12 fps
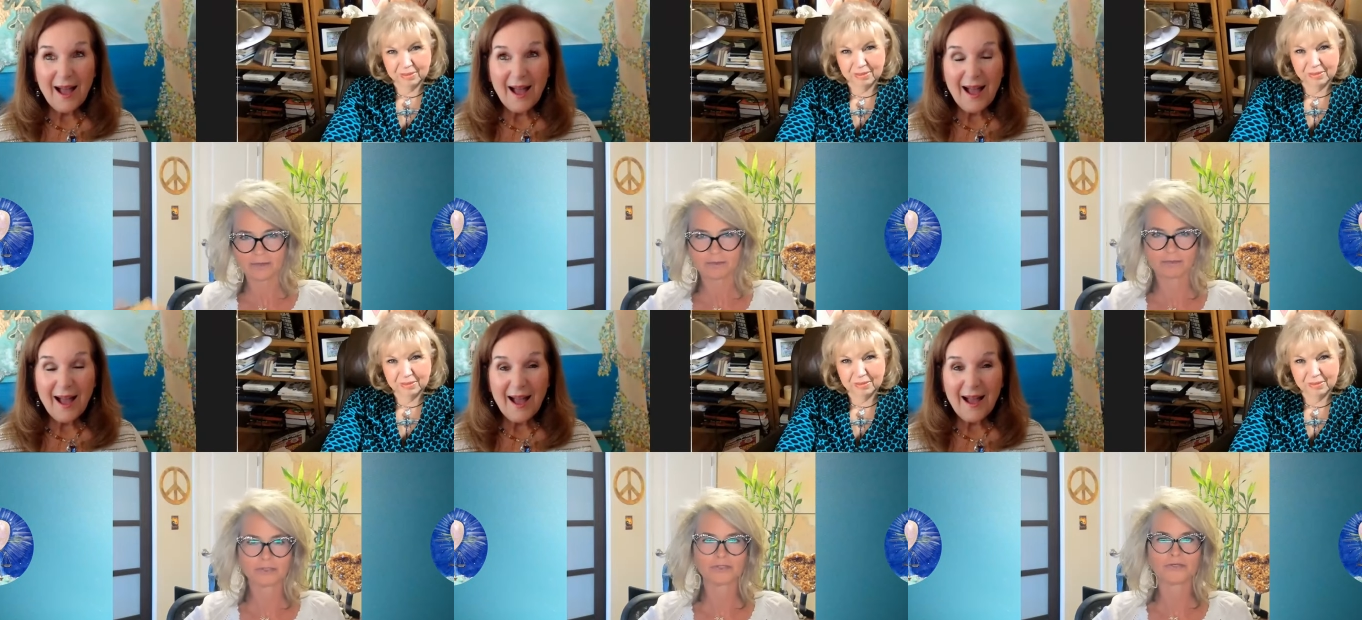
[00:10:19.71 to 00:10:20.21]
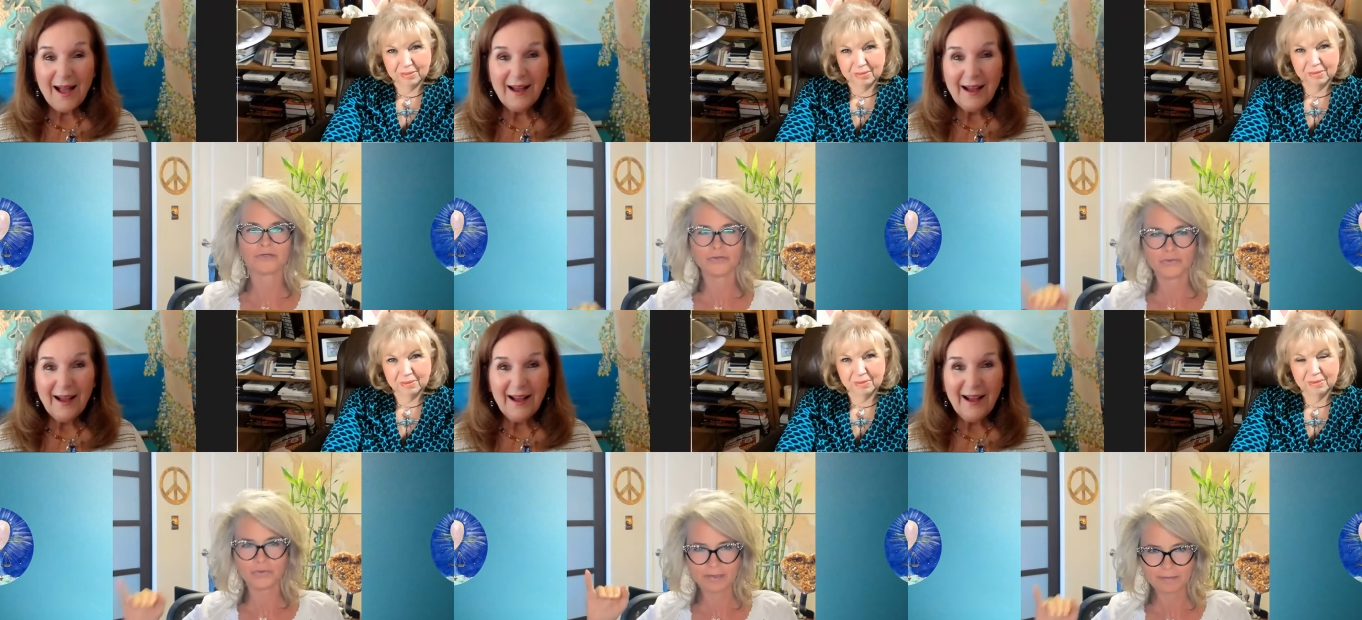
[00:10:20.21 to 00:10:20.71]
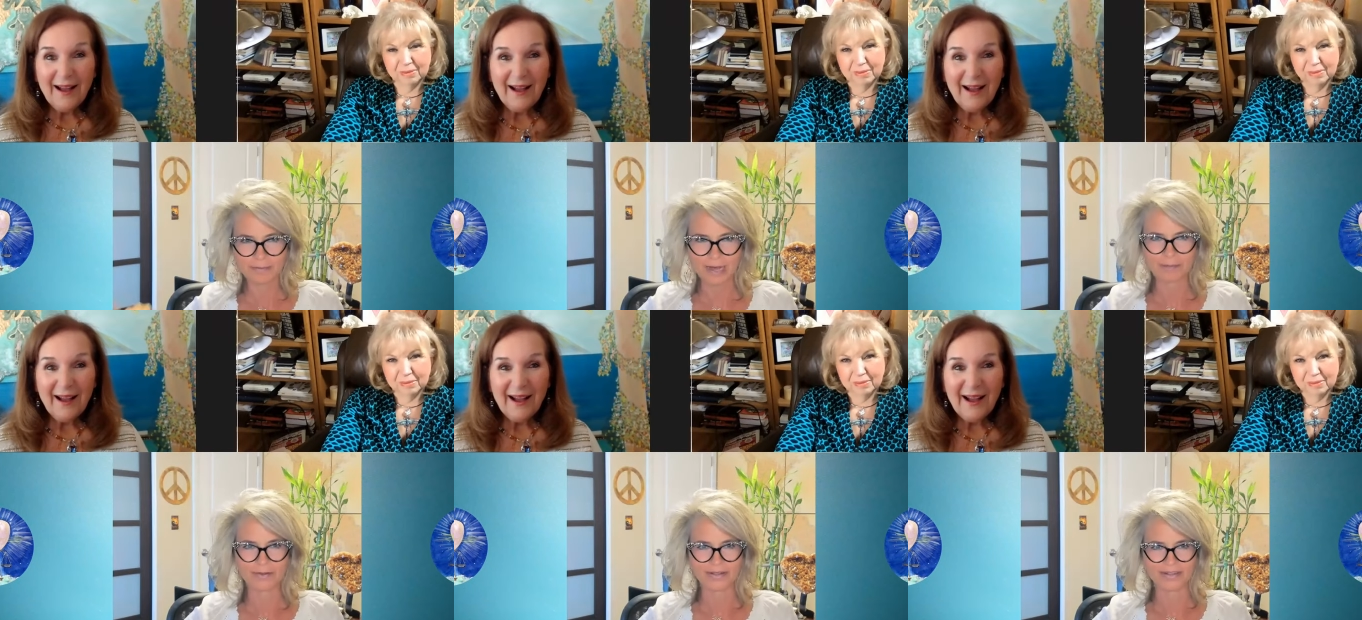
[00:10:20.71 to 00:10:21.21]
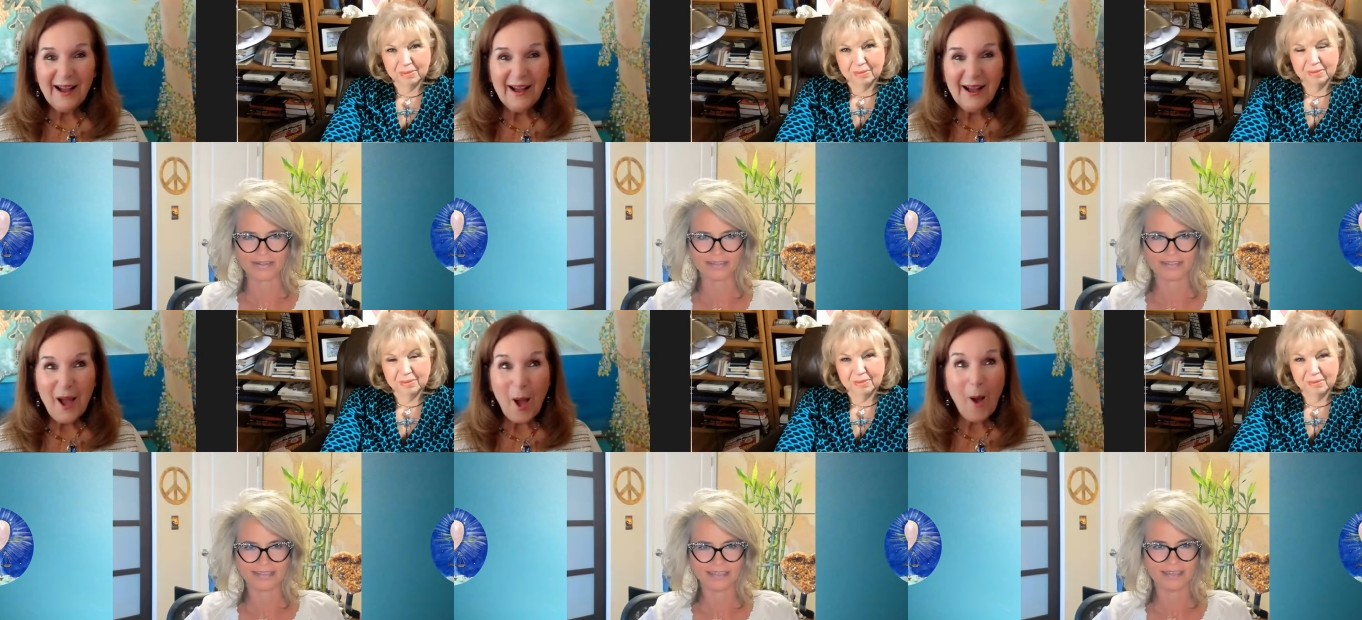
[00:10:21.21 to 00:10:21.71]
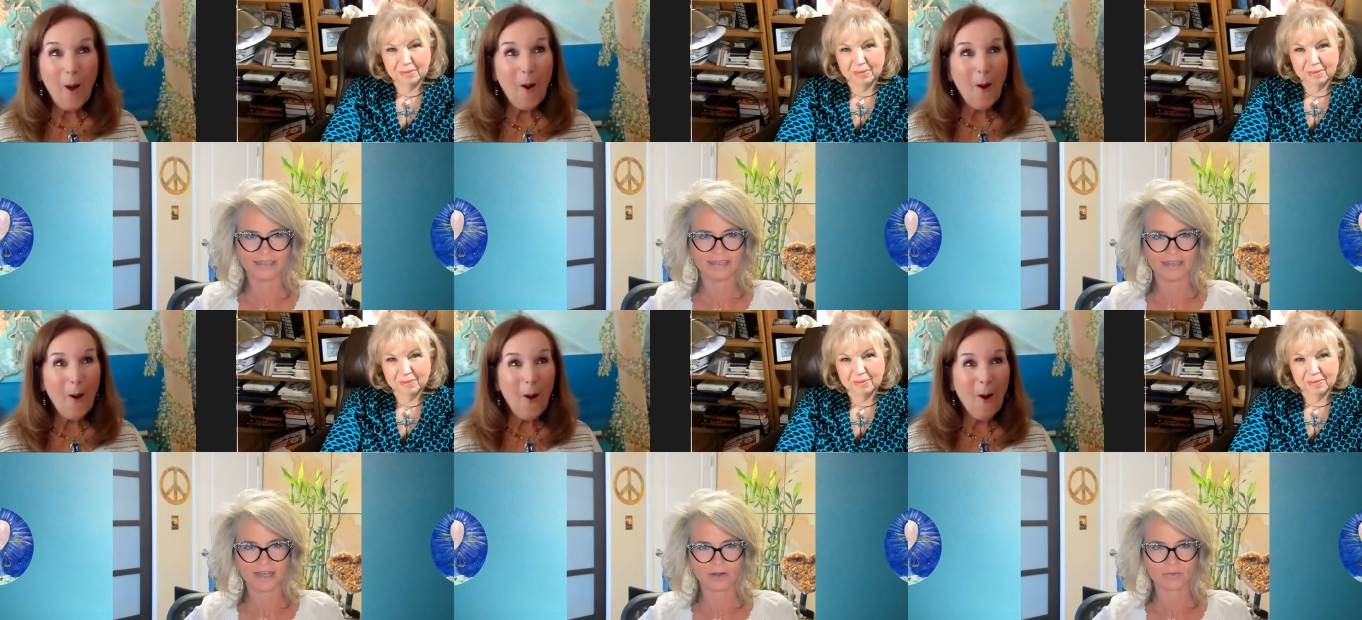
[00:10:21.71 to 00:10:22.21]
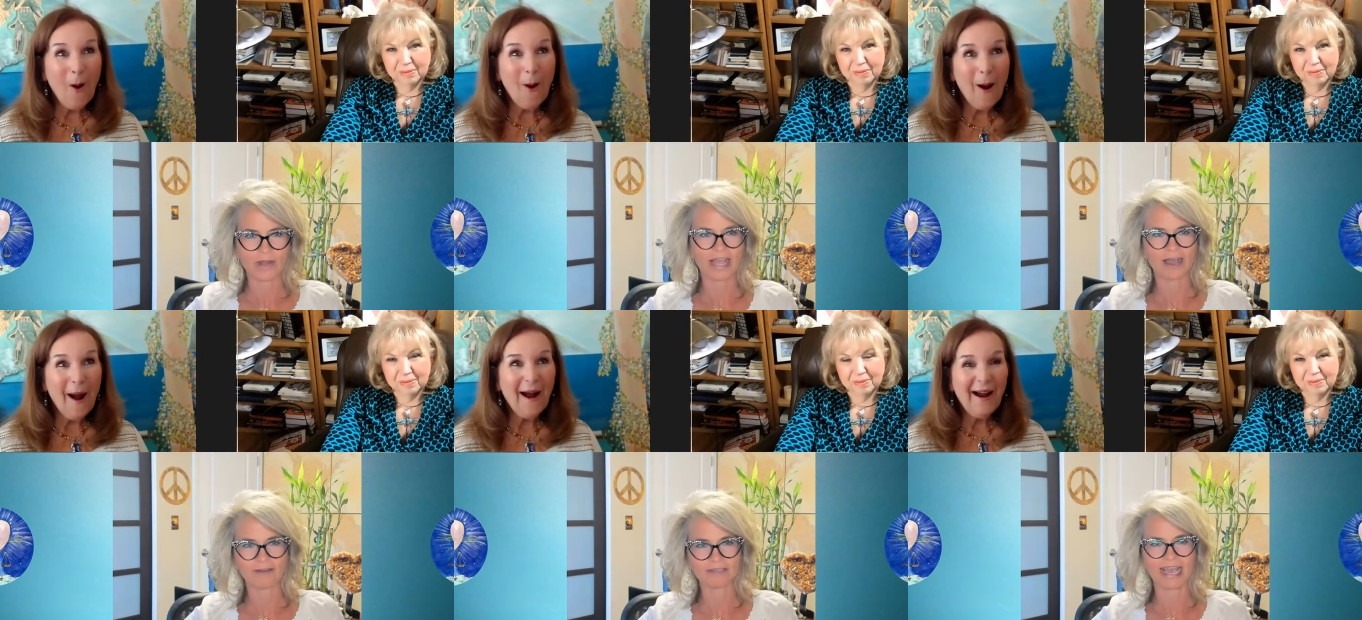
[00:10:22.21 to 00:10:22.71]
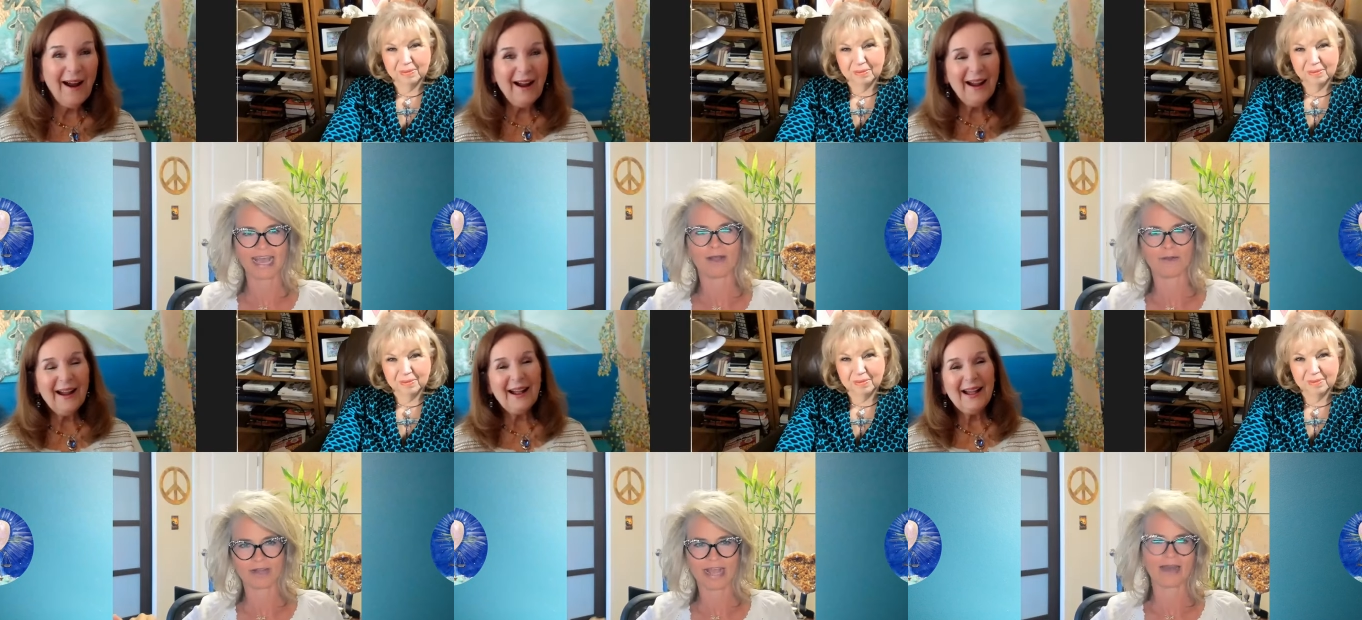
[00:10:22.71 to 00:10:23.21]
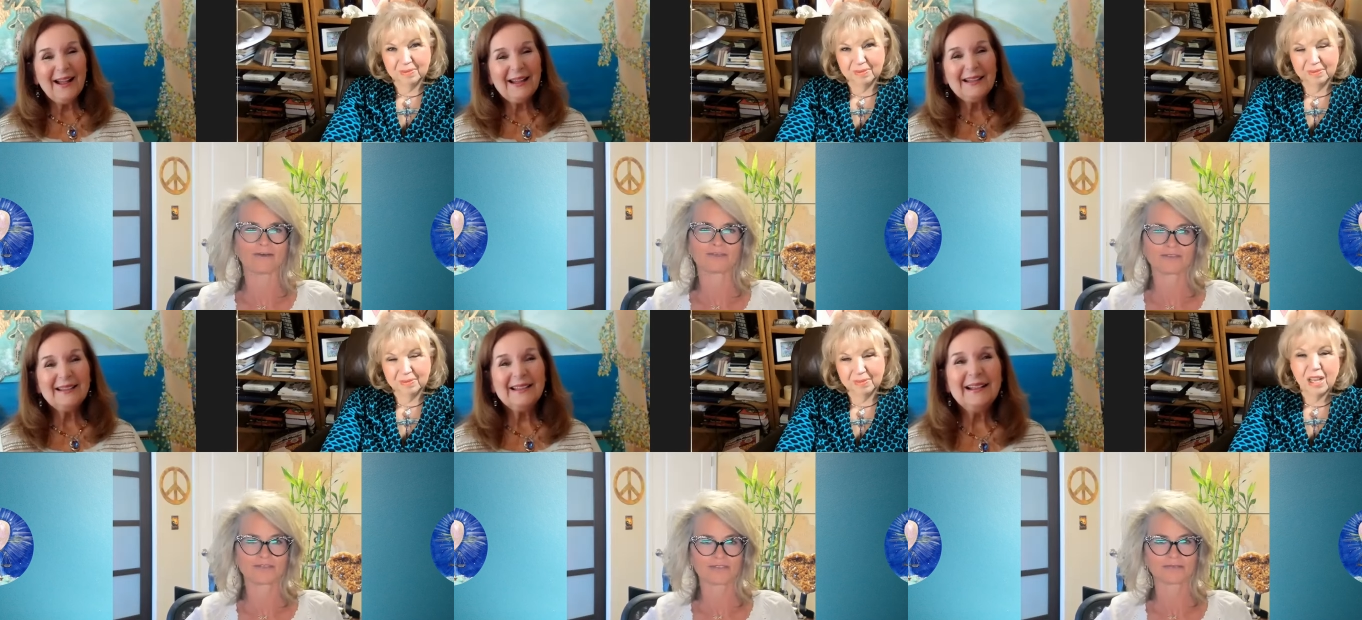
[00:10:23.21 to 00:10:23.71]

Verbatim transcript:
Speaker 1: blue bubble around our house.